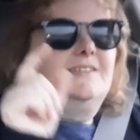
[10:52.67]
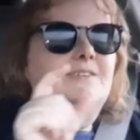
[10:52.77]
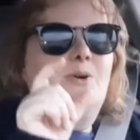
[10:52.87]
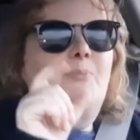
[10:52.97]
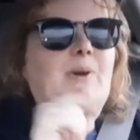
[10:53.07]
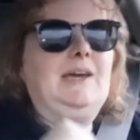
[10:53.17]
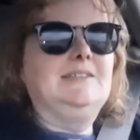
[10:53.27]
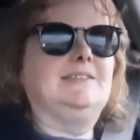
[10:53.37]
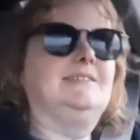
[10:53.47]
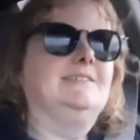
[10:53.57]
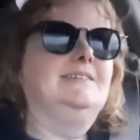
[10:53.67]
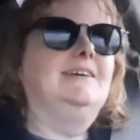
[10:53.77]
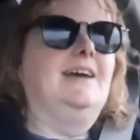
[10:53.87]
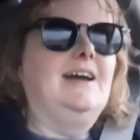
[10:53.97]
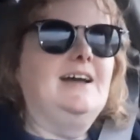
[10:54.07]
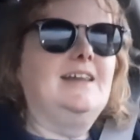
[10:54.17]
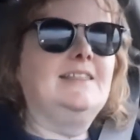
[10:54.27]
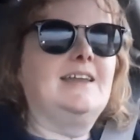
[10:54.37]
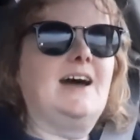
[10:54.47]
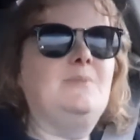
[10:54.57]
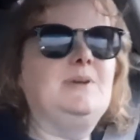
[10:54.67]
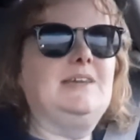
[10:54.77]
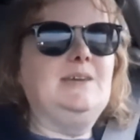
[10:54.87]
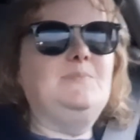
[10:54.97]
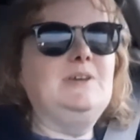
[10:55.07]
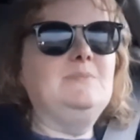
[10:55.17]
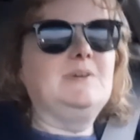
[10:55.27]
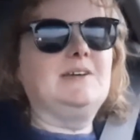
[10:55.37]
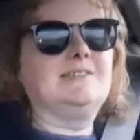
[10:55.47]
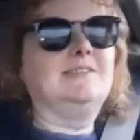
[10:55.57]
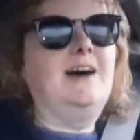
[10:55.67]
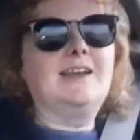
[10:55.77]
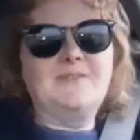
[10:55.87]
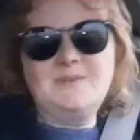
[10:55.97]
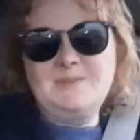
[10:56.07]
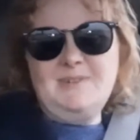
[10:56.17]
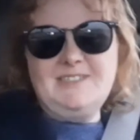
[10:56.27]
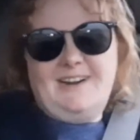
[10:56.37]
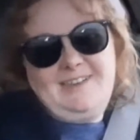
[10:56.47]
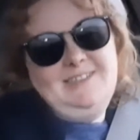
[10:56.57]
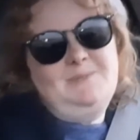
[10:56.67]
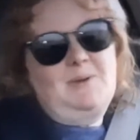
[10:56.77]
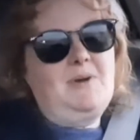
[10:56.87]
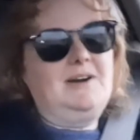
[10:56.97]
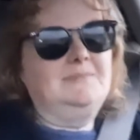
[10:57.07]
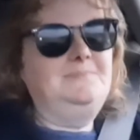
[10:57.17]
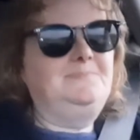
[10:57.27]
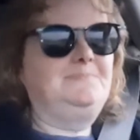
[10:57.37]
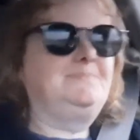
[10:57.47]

little bit that I'll be keeping, because a lot of it was me talking to my mom.